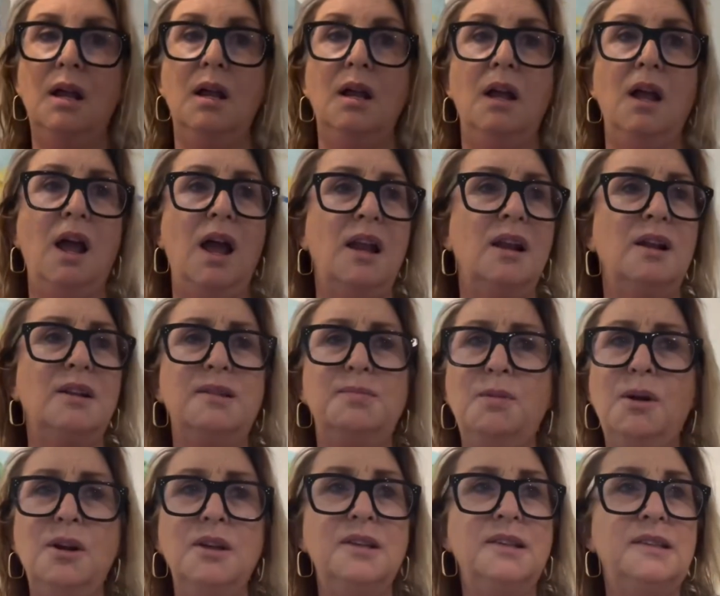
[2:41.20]
And I
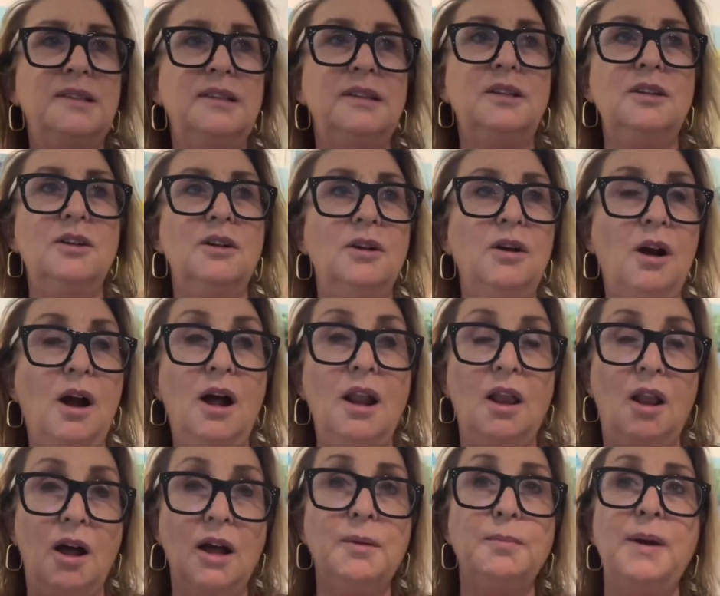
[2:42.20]
suppose, you know, I
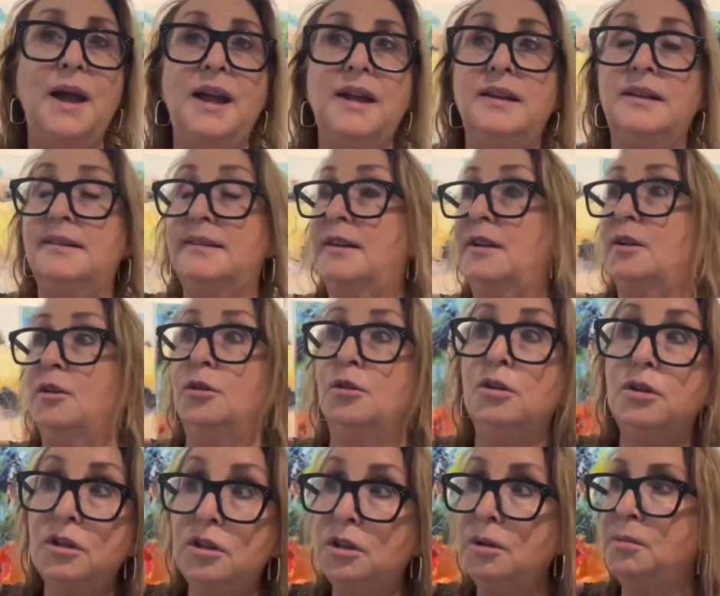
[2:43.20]
like painting, so I can
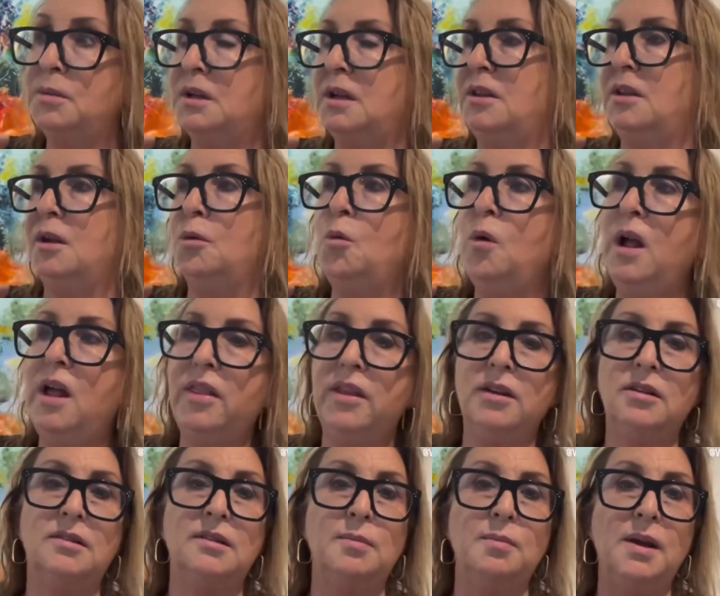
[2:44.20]
look at them and I think, wow, that
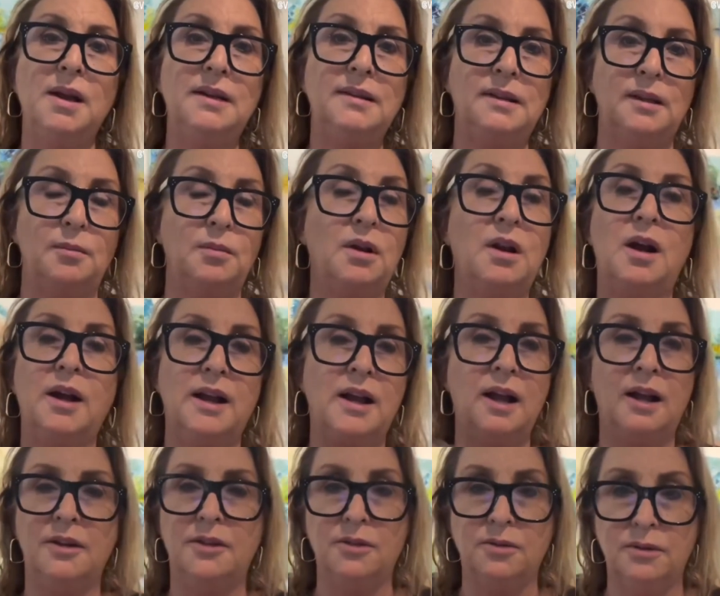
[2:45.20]
looks amazing, but I
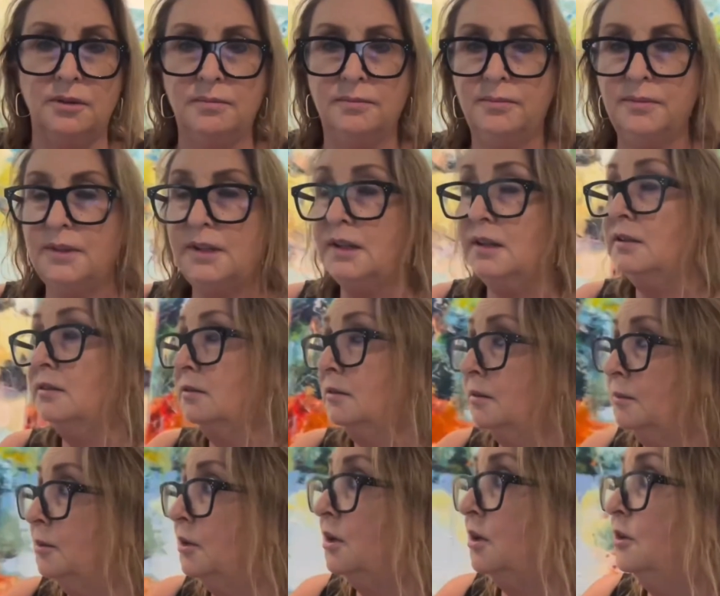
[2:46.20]
can't do it. So
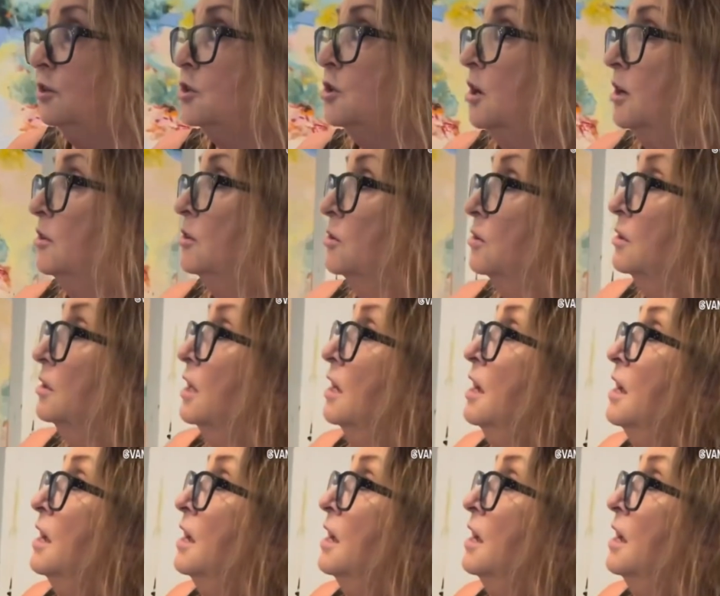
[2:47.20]
I'm not going to try and do it.